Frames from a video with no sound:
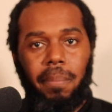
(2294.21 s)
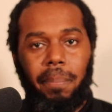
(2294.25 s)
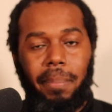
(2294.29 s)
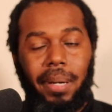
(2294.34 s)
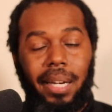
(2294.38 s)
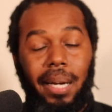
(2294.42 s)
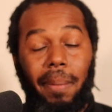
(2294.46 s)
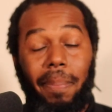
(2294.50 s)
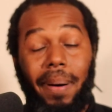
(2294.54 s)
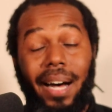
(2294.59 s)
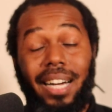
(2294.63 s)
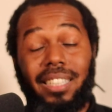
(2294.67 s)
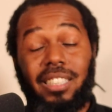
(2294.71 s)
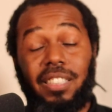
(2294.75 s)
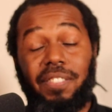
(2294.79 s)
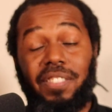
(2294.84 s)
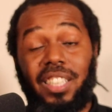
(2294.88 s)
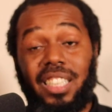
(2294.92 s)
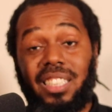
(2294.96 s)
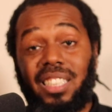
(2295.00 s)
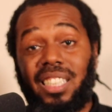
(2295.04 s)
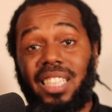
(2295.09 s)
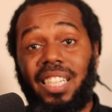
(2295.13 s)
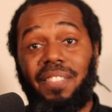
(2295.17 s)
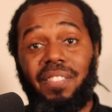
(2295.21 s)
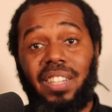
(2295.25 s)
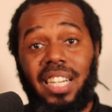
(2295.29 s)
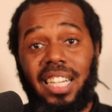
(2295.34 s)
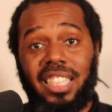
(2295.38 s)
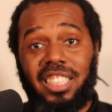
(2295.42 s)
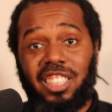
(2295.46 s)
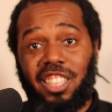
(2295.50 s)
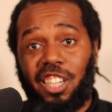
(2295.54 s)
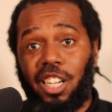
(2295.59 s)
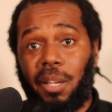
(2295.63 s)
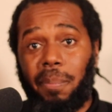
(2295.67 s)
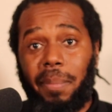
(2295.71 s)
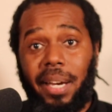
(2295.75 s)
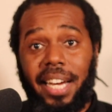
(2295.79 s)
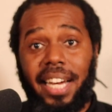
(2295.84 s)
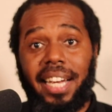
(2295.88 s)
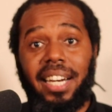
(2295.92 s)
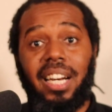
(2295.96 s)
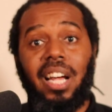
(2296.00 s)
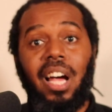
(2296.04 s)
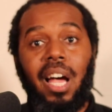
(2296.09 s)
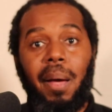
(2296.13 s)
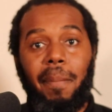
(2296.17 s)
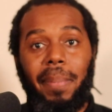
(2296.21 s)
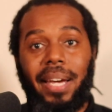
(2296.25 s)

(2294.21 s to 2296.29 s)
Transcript: Being positive doesn't even necessarily mean